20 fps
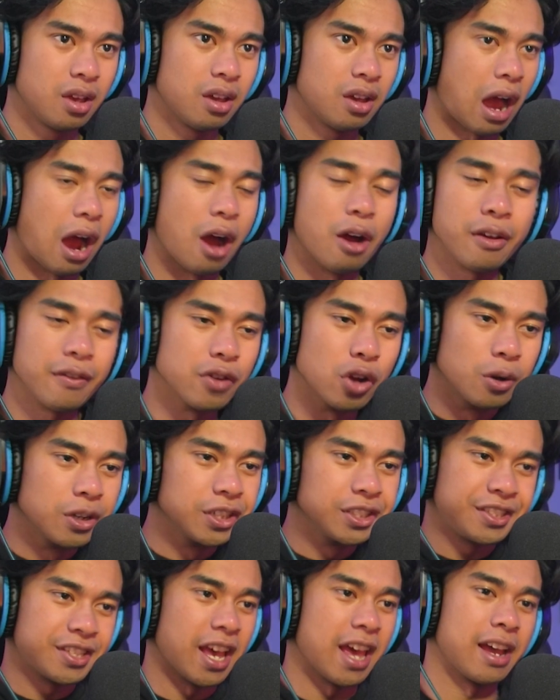I don't even know what
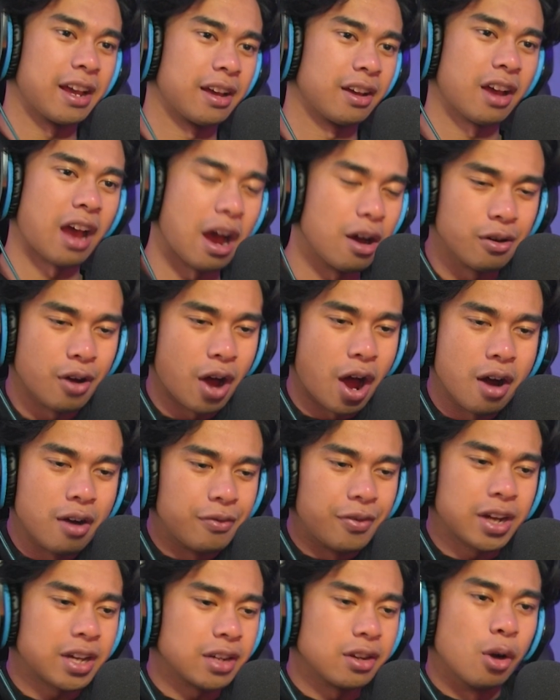he's saying. I don't, I don't
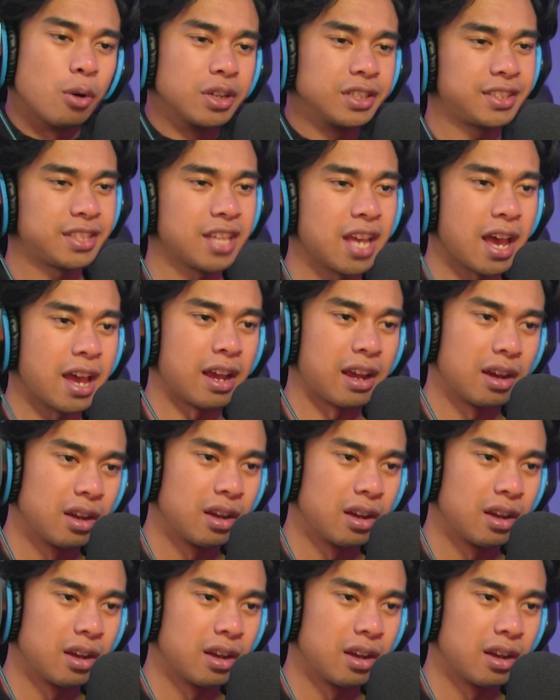fucking know what he's saying.